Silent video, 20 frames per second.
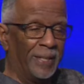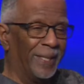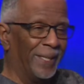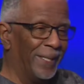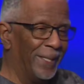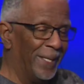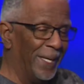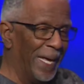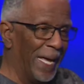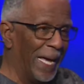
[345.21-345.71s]

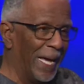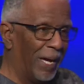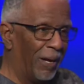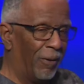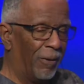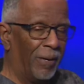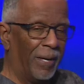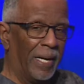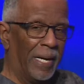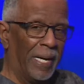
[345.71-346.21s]
and
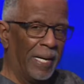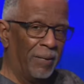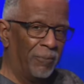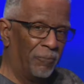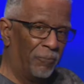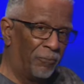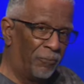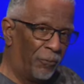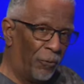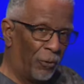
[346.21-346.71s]
now I
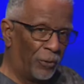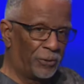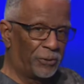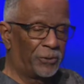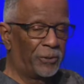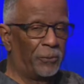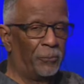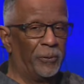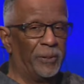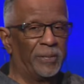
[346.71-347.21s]
am
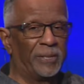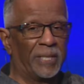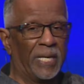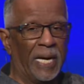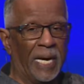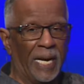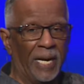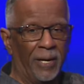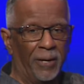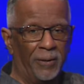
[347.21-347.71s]
forced to
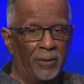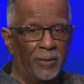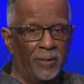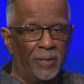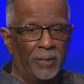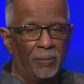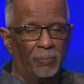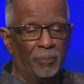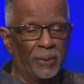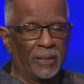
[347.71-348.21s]
retire
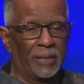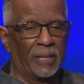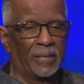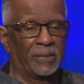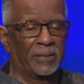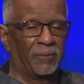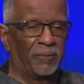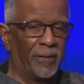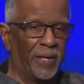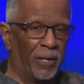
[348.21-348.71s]

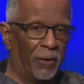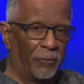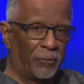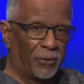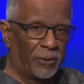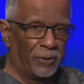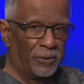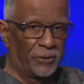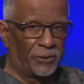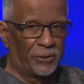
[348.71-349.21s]
because of health
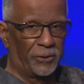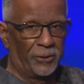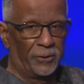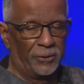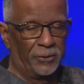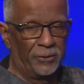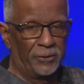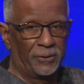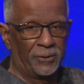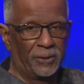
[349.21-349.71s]

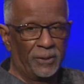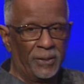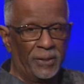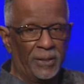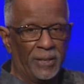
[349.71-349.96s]
concerns,